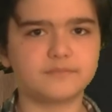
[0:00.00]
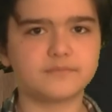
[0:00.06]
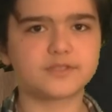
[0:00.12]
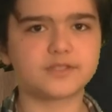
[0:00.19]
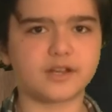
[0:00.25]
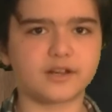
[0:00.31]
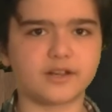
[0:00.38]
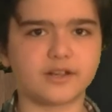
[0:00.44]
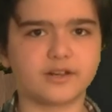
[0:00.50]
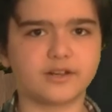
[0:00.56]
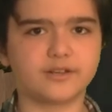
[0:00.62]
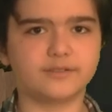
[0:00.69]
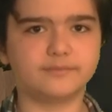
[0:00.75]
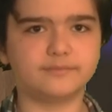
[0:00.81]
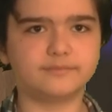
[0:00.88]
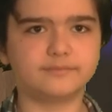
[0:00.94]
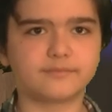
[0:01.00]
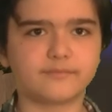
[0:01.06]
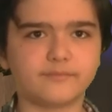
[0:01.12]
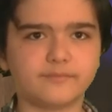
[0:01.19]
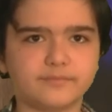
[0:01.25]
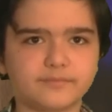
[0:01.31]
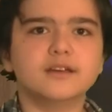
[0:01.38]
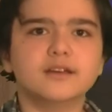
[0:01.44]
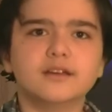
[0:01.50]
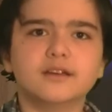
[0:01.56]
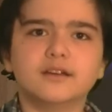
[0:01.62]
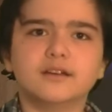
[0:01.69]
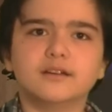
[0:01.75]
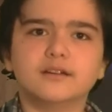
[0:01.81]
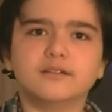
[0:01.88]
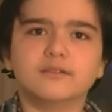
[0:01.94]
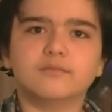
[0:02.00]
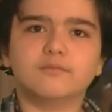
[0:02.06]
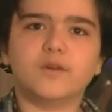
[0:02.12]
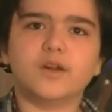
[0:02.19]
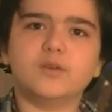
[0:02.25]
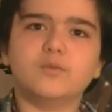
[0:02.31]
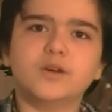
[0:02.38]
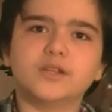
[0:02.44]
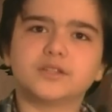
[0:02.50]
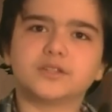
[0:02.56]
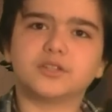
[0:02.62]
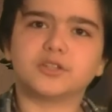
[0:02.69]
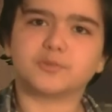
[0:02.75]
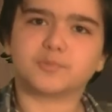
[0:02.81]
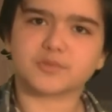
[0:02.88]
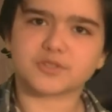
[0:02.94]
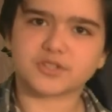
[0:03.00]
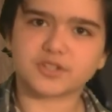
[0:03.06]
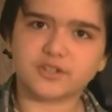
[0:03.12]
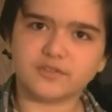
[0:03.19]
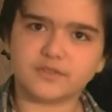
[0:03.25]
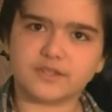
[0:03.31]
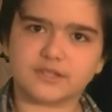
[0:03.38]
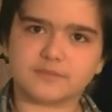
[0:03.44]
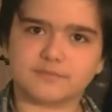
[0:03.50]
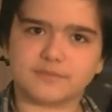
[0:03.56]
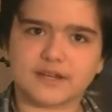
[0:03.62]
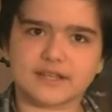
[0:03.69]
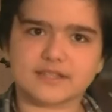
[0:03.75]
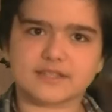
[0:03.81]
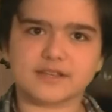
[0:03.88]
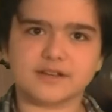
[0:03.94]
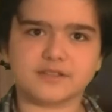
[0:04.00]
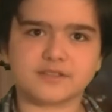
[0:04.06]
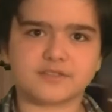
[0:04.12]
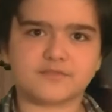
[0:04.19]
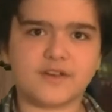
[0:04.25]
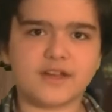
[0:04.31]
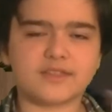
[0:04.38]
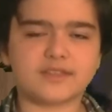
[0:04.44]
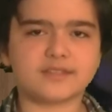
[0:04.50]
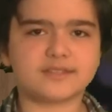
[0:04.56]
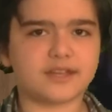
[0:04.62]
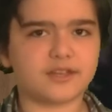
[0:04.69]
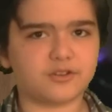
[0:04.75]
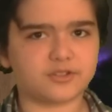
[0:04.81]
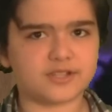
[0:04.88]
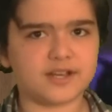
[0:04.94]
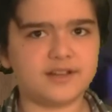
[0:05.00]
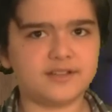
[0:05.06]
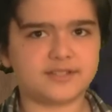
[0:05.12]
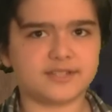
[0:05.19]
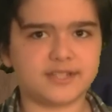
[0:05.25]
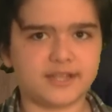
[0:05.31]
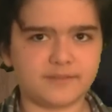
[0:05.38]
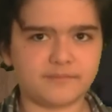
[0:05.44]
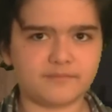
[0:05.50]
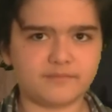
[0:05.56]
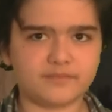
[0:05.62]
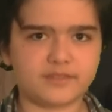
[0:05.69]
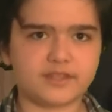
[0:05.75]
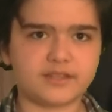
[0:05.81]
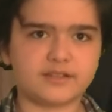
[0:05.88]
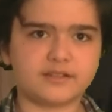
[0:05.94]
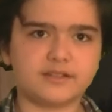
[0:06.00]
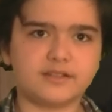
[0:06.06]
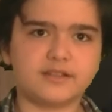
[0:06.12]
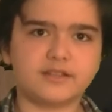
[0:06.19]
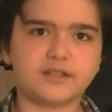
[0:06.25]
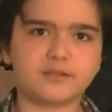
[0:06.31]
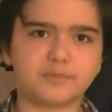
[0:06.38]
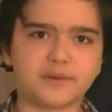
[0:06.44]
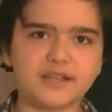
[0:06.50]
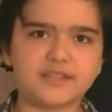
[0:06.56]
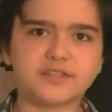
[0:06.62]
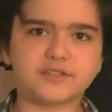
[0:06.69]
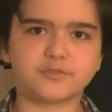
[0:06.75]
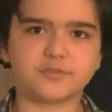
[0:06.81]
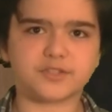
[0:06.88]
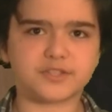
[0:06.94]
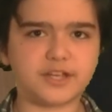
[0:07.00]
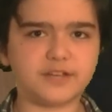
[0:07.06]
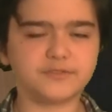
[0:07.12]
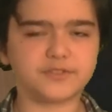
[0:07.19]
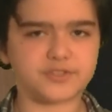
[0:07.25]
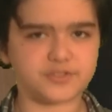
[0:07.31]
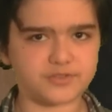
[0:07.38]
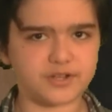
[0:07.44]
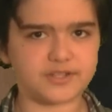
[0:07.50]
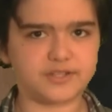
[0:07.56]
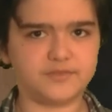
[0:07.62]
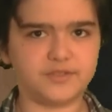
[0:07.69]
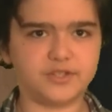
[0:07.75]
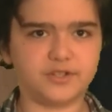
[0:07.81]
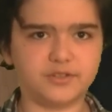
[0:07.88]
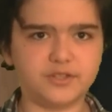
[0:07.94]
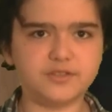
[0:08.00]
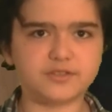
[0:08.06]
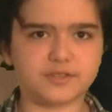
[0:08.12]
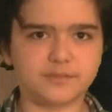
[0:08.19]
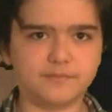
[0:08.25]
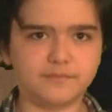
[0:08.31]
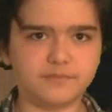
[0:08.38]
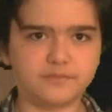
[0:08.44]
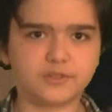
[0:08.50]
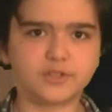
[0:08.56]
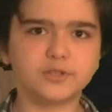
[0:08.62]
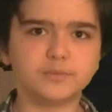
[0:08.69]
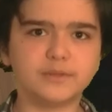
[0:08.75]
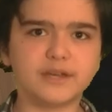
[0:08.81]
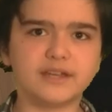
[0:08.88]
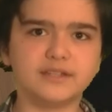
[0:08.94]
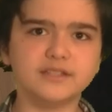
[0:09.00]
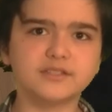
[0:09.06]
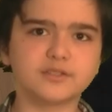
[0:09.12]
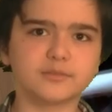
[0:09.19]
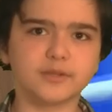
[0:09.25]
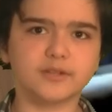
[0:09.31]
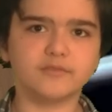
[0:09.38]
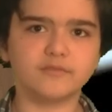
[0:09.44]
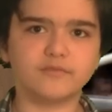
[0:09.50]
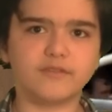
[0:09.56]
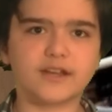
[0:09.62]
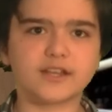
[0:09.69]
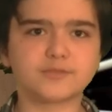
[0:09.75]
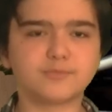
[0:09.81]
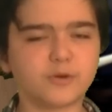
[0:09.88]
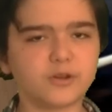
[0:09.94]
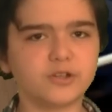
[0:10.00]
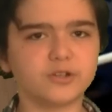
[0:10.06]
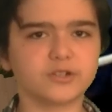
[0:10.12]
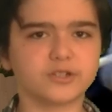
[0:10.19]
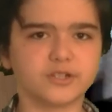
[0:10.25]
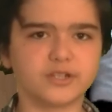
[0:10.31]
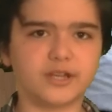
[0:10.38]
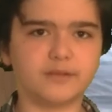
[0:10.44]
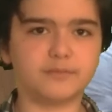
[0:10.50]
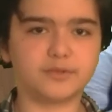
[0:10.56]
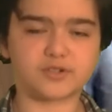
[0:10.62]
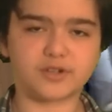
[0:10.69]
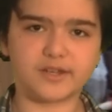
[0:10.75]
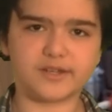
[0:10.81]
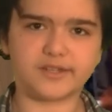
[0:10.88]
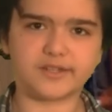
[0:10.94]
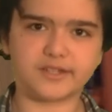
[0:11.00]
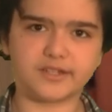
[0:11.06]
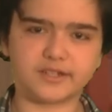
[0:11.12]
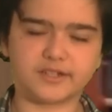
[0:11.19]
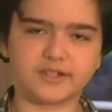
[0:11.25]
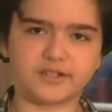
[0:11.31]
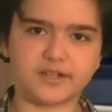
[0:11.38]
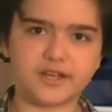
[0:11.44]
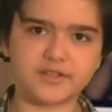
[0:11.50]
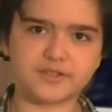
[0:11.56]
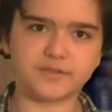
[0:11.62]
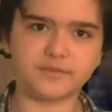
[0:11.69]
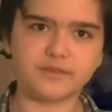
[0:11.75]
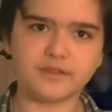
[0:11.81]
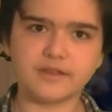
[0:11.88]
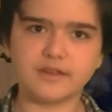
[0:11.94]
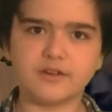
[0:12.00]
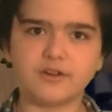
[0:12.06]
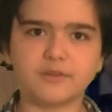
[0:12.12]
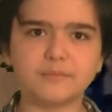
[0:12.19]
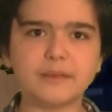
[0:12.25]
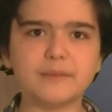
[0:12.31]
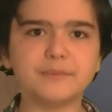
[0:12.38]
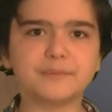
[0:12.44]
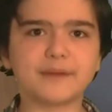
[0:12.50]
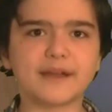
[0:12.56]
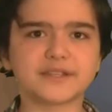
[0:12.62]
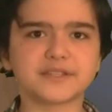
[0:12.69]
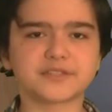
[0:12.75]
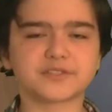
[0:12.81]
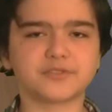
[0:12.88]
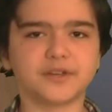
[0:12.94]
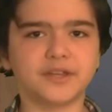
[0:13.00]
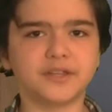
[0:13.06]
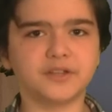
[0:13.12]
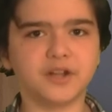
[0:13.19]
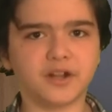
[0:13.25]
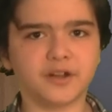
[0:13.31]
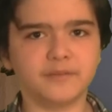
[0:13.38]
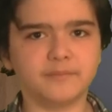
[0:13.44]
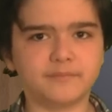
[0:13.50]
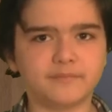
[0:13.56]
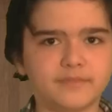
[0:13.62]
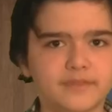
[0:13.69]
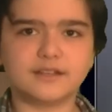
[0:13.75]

Sorry, Arn. What you want to do to preserve these brain cells is find things that you are talented at. Your brain cells will self-destruct if you don't use them. Learn to play an instrument, find a sport you're good at, but try not to get a concussion, or maybe practice creating art.